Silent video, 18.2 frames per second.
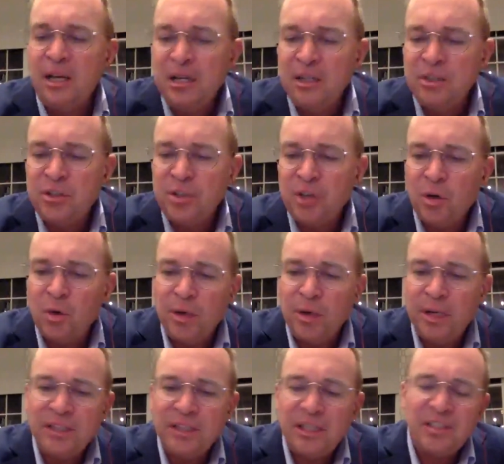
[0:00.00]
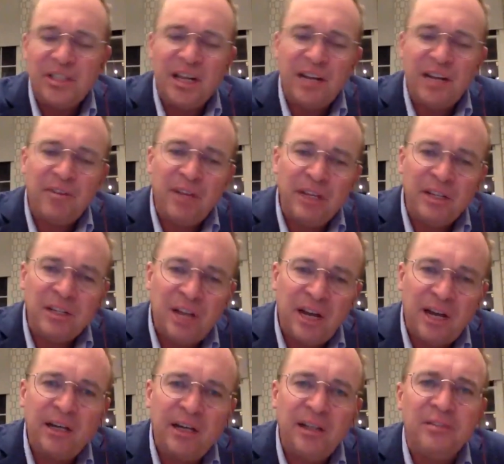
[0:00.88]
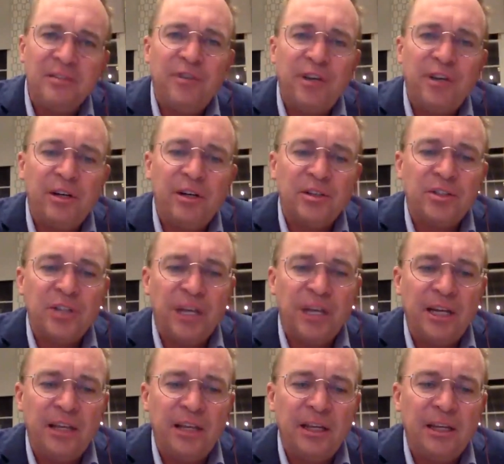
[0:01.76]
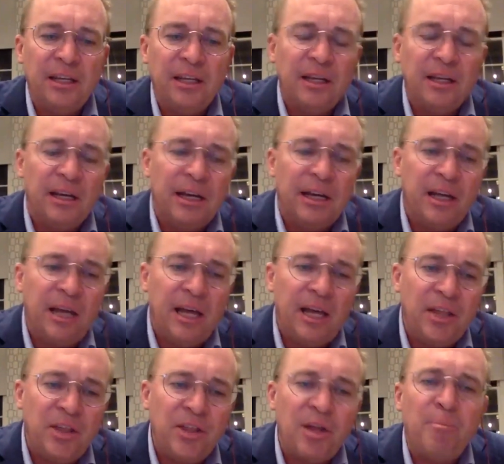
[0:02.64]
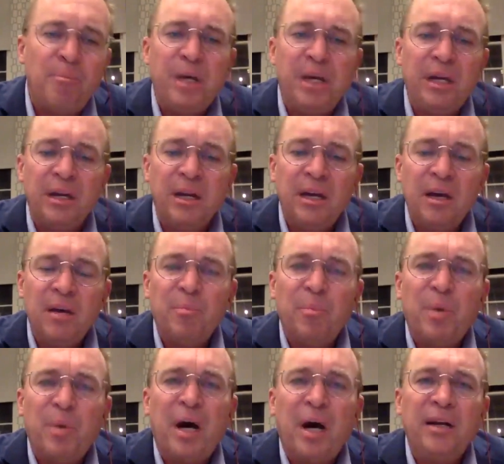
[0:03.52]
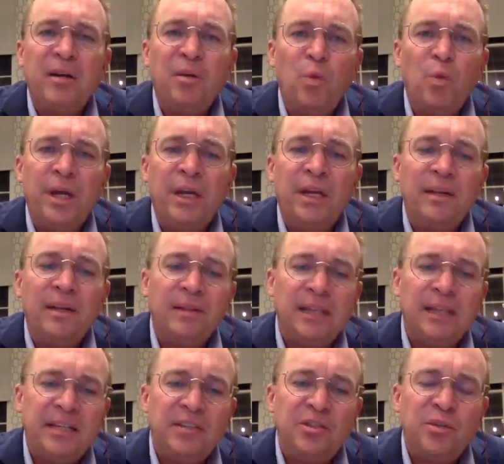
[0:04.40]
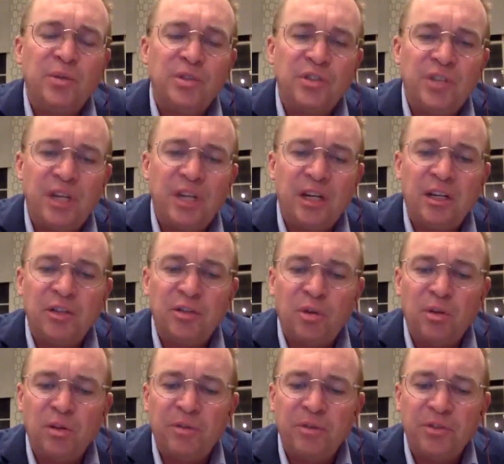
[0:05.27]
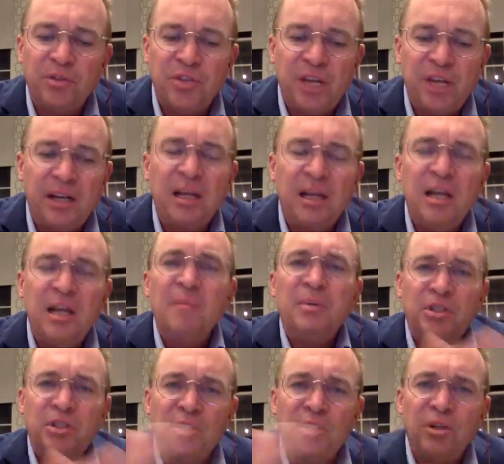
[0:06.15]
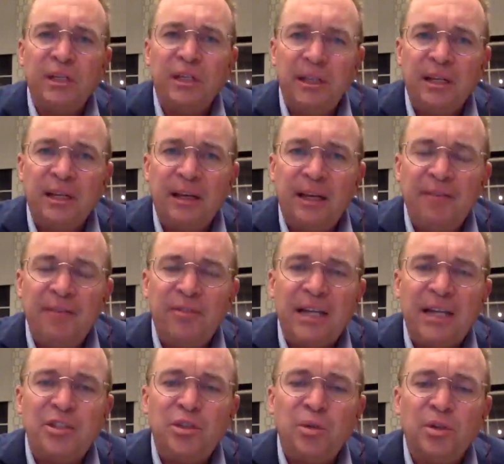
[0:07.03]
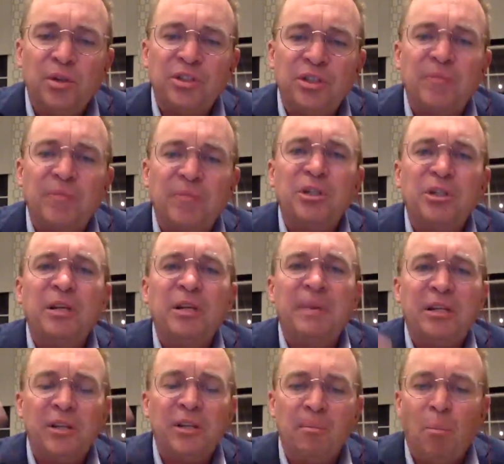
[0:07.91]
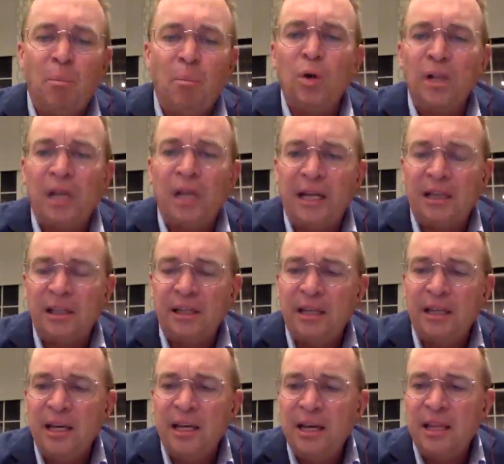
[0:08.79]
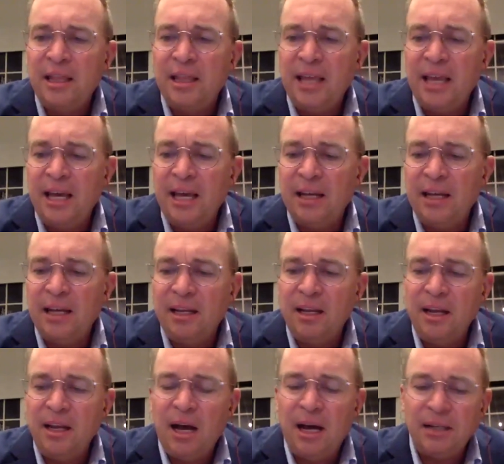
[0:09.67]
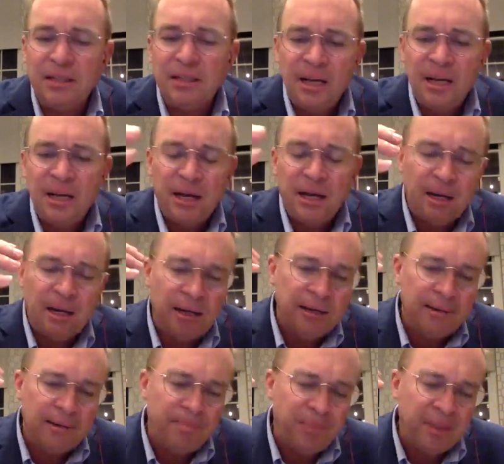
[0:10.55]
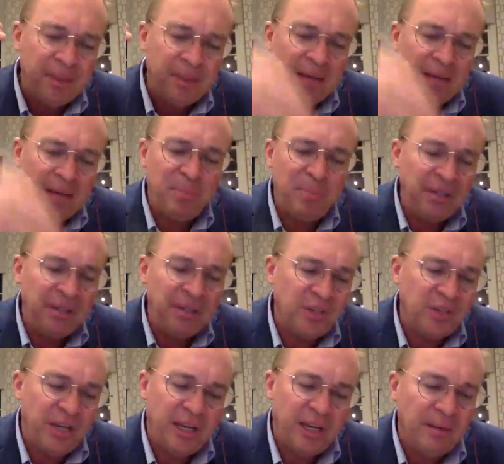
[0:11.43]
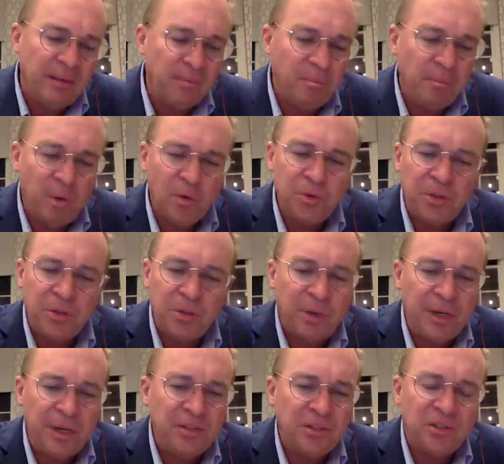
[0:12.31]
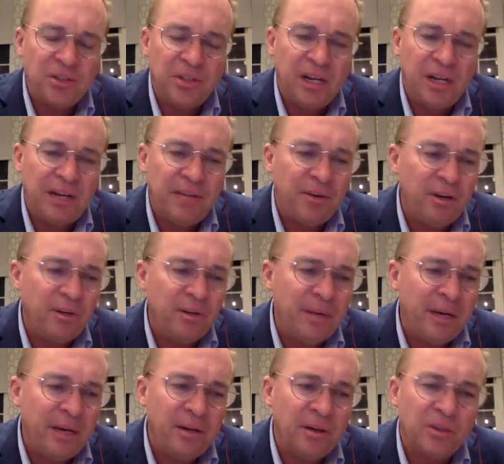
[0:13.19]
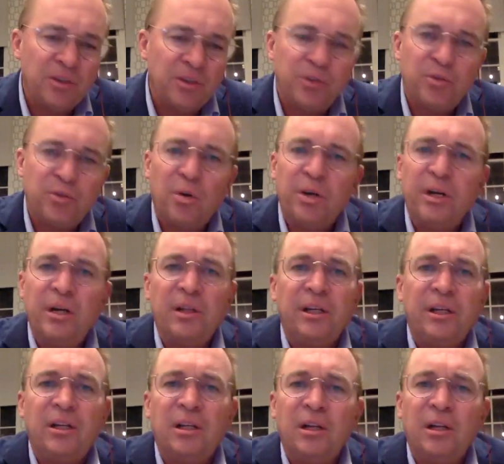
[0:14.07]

So it's it's not entirely fair to say that a, a thumping Biden win leads to a control of the Senate, but certainly if that's your assumption, it makes it more likely than not. Um, that being said, most of the races that I've heard about are extraordinary. Before we get